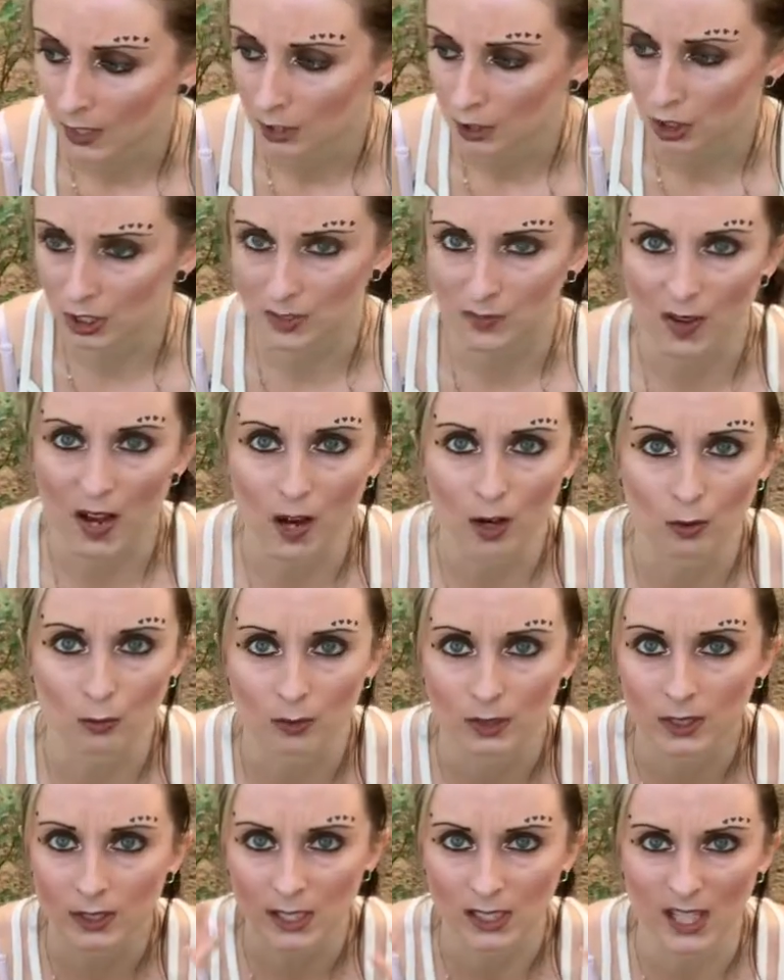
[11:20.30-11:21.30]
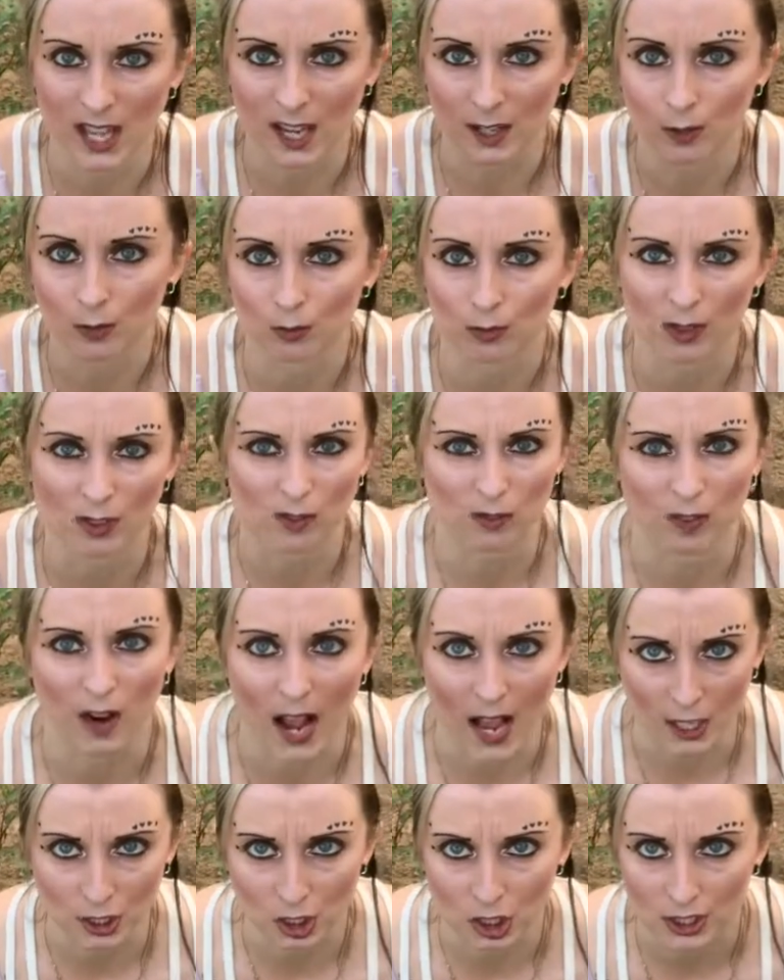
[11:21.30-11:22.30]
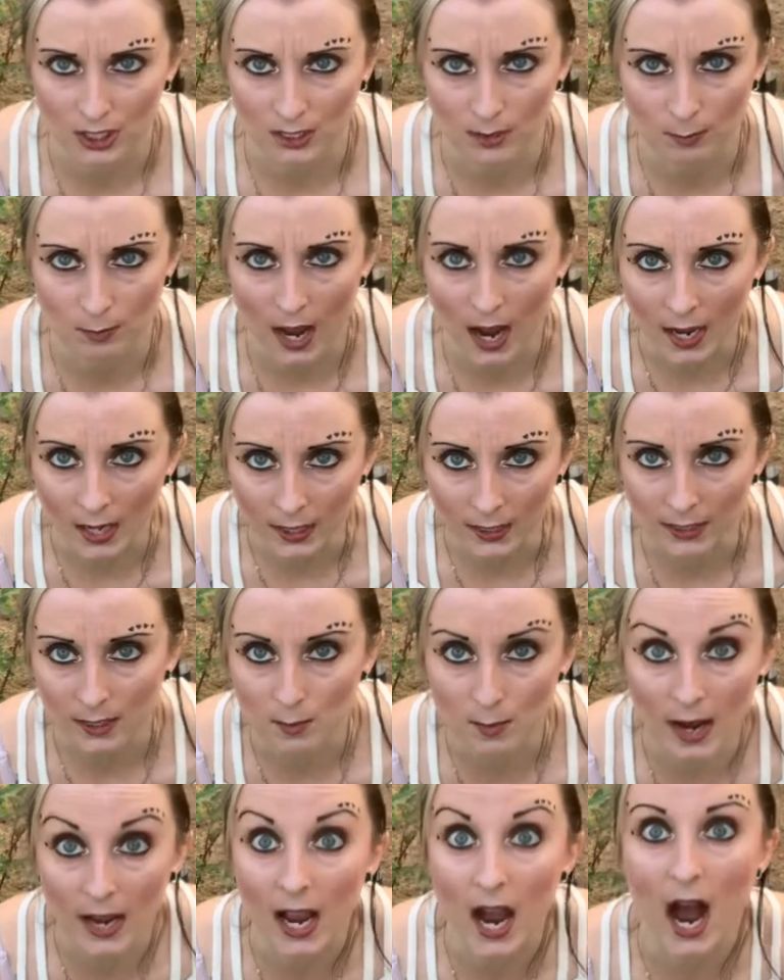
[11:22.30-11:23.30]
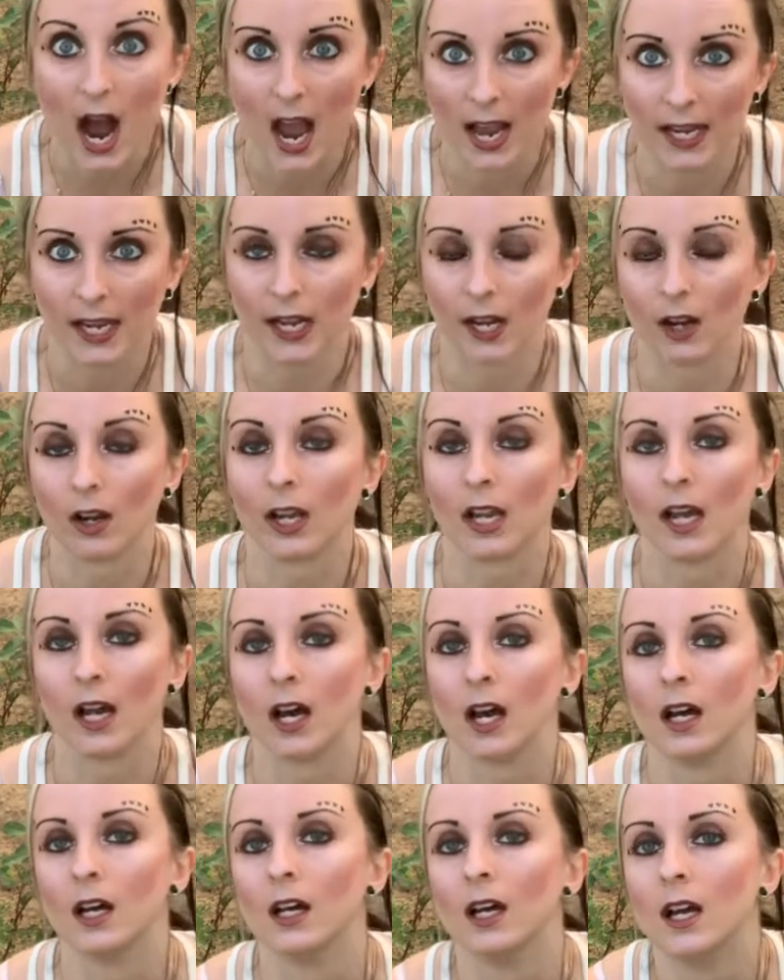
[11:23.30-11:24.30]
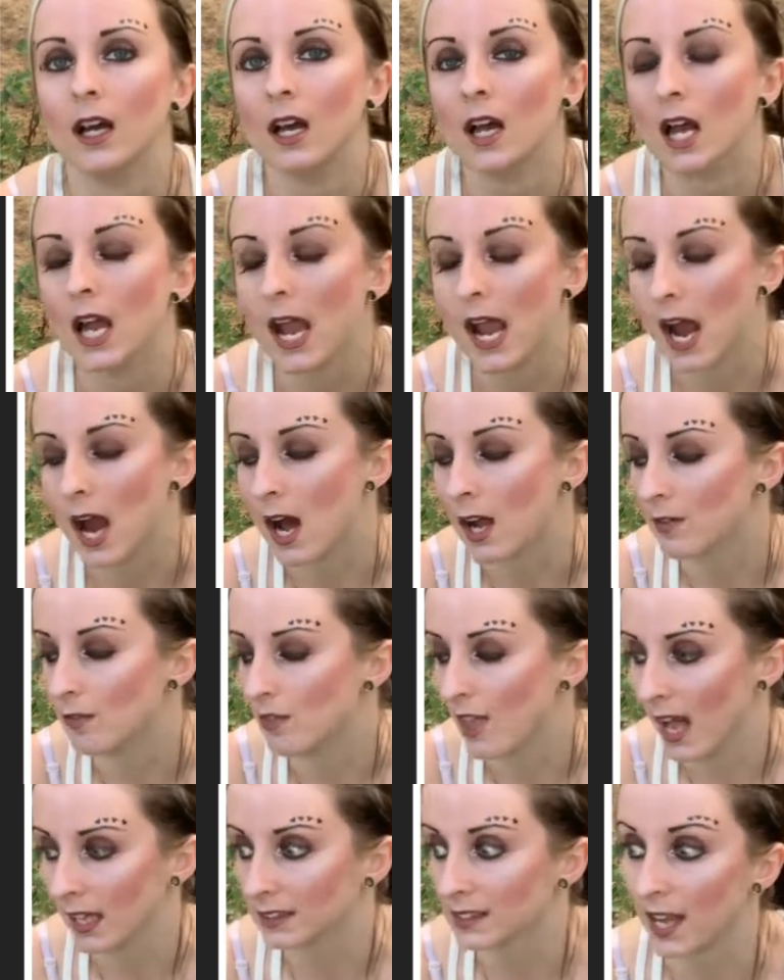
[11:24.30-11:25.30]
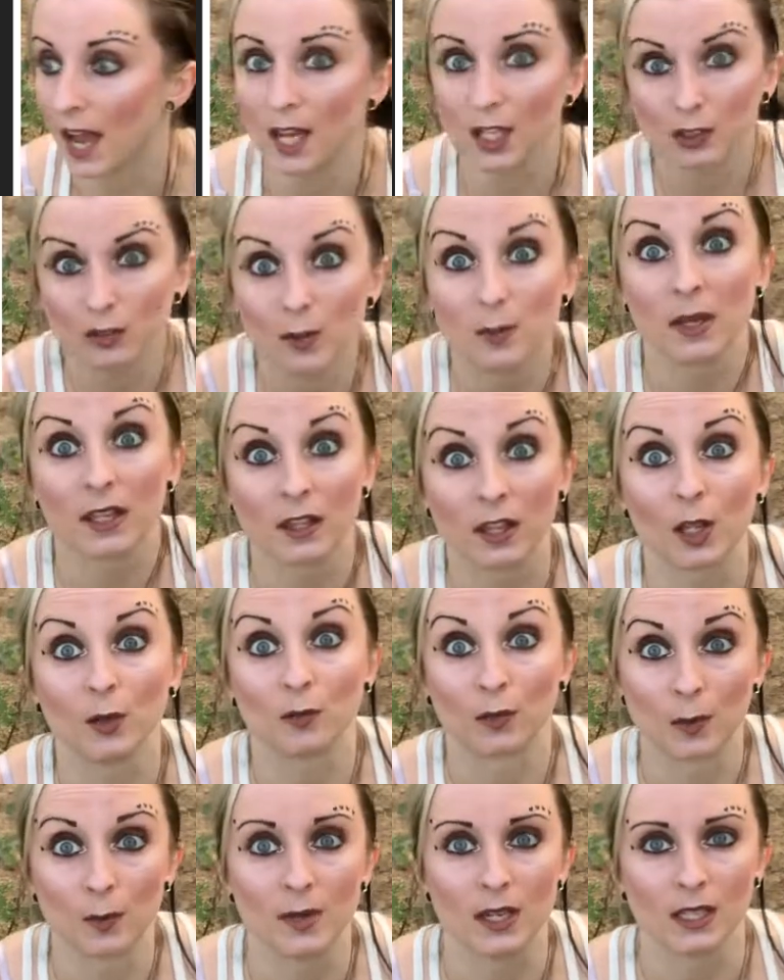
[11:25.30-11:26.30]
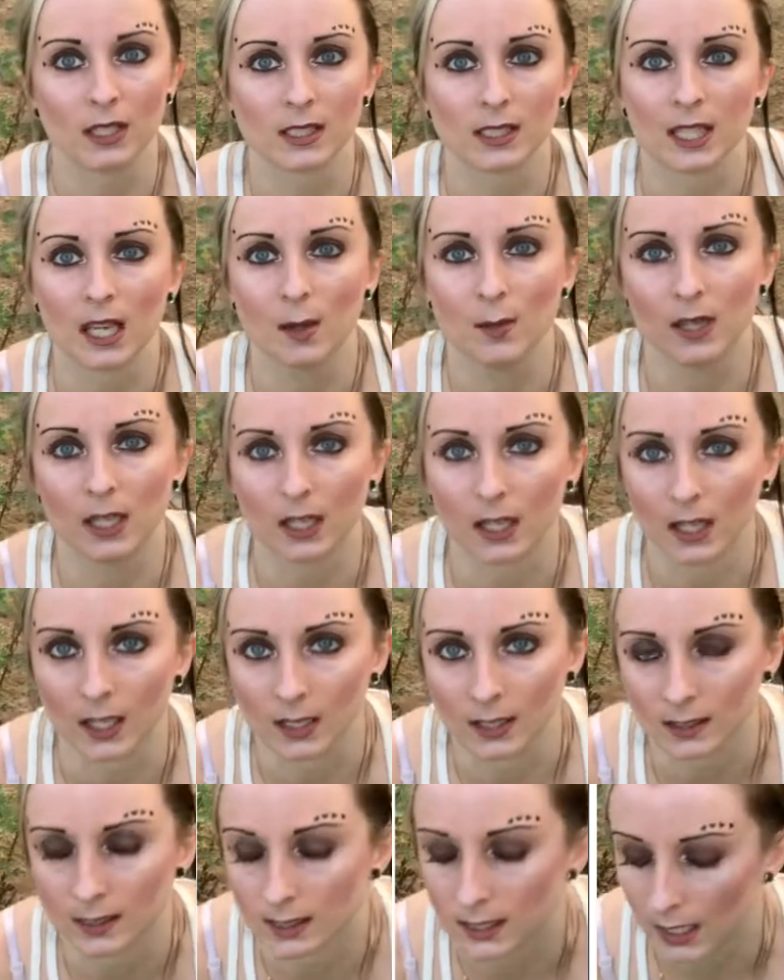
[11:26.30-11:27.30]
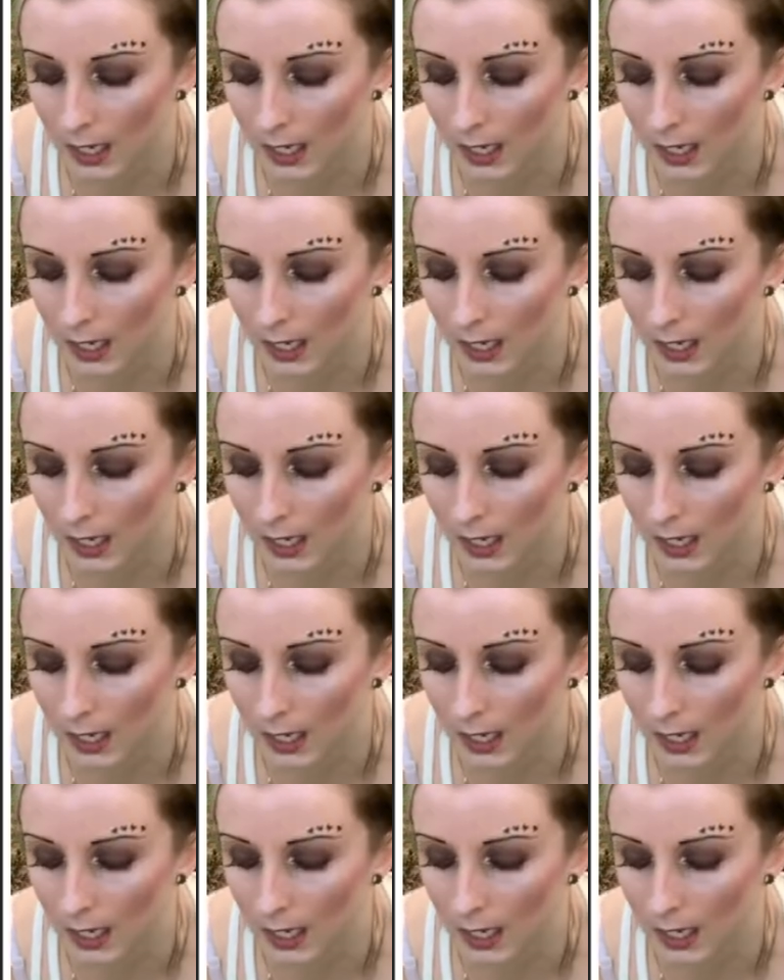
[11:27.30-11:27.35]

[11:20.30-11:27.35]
just felt really like refreshed in my eye area. And that's kind of a big thing for me to say, because